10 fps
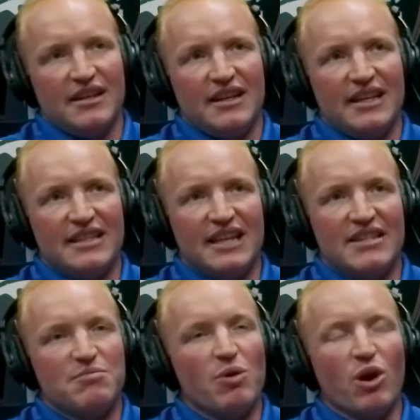
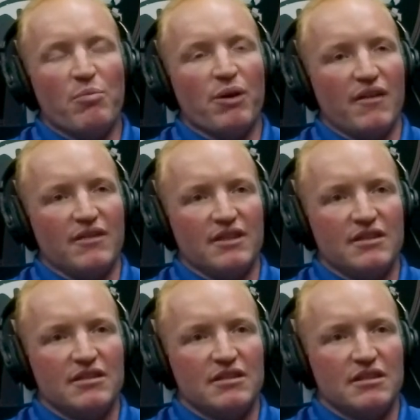it's more
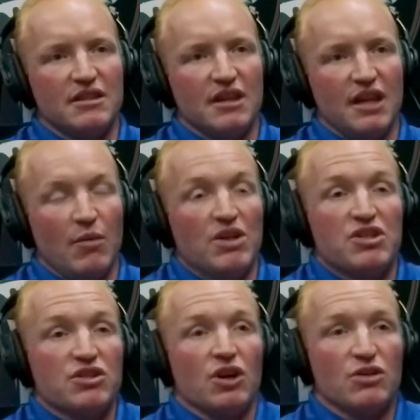prevalent, which
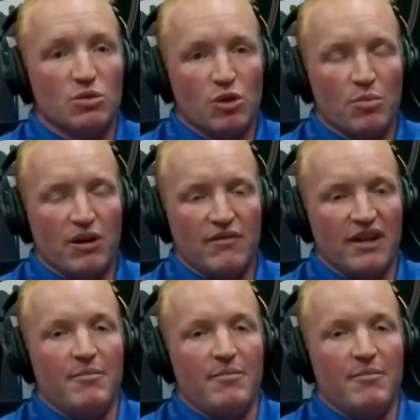is also more prevalent.